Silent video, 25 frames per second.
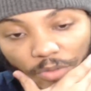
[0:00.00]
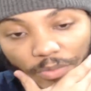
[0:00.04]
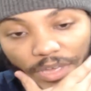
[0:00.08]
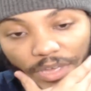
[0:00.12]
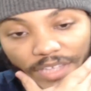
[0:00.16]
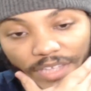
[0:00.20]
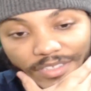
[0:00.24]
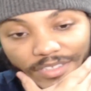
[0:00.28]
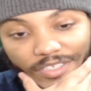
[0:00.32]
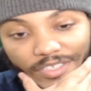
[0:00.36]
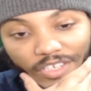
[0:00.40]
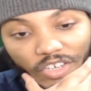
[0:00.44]

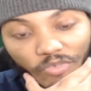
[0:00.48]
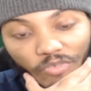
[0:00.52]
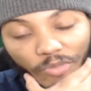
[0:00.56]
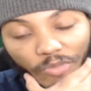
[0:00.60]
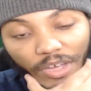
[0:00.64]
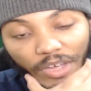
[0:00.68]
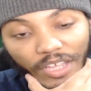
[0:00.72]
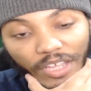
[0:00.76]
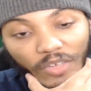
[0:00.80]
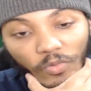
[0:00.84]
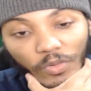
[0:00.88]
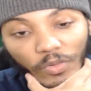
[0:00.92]
man, talking
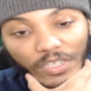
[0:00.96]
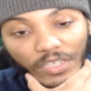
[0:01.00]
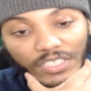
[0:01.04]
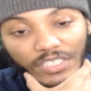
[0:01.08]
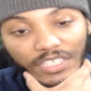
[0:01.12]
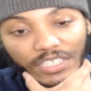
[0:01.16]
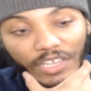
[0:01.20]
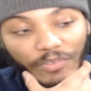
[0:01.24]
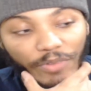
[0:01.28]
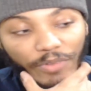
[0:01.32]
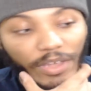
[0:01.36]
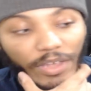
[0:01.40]
about he won
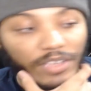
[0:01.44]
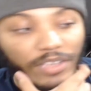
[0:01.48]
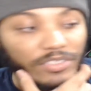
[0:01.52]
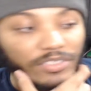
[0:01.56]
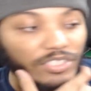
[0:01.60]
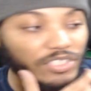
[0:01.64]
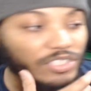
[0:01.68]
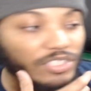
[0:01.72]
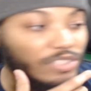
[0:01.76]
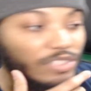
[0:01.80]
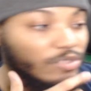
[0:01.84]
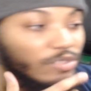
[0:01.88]
10 rounds
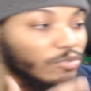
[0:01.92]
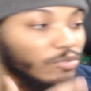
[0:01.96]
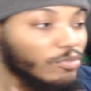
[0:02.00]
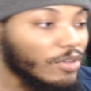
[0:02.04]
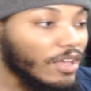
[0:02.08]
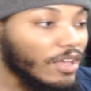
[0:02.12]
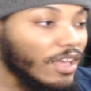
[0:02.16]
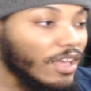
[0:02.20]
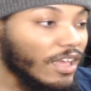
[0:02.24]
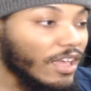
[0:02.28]
to 2.